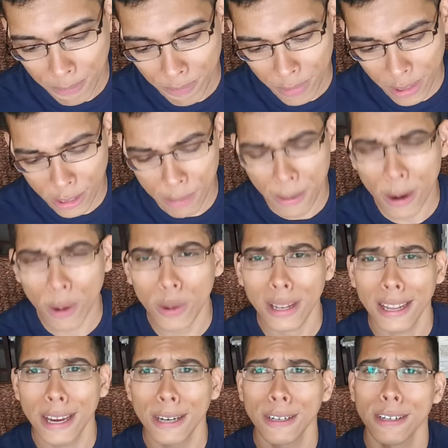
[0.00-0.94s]
it's about a
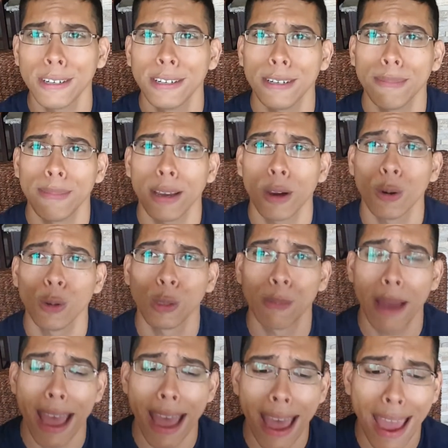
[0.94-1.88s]
relationship that goes
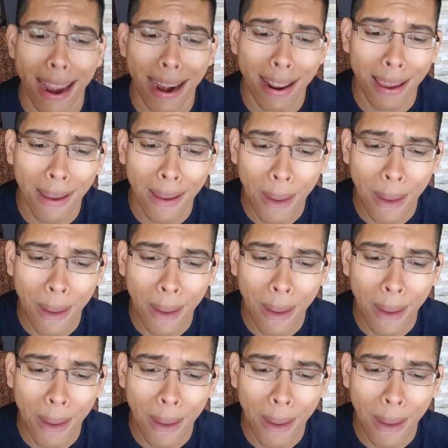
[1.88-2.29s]
bad.